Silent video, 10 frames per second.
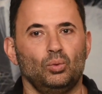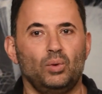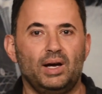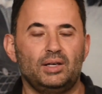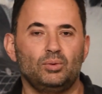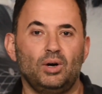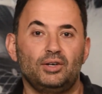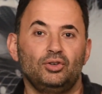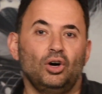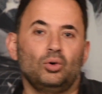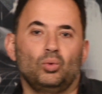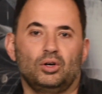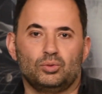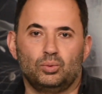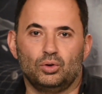Where do I not
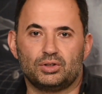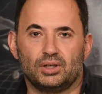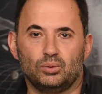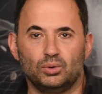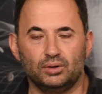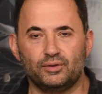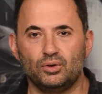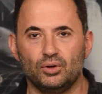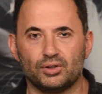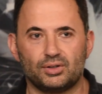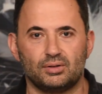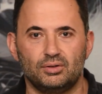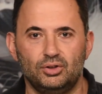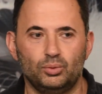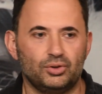want water? Well, of course,
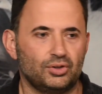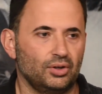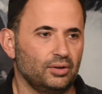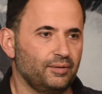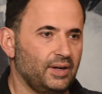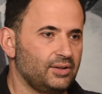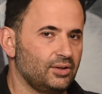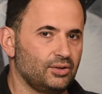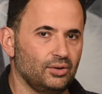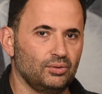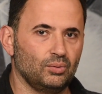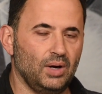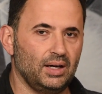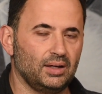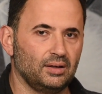you would turn the face a certain
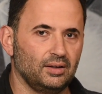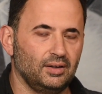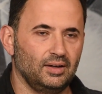way.